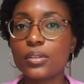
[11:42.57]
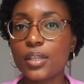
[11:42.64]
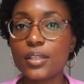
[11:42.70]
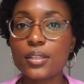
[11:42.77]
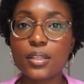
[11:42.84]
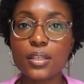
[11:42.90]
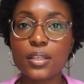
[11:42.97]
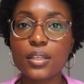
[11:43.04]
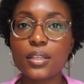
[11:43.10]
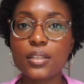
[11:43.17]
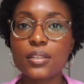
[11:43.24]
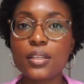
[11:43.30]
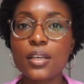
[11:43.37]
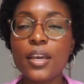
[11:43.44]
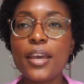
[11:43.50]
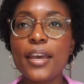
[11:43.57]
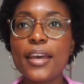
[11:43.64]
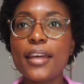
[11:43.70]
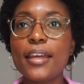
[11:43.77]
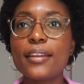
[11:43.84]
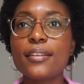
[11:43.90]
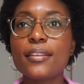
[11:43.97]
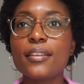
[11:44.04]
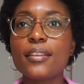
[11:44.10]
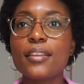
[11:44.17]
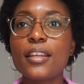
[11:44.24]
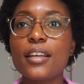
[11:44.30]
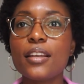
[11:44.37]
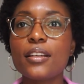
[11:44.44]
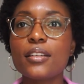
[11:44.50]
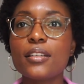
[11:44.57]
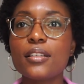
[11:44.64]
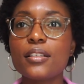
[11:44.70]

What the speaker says: Tanzanians, and that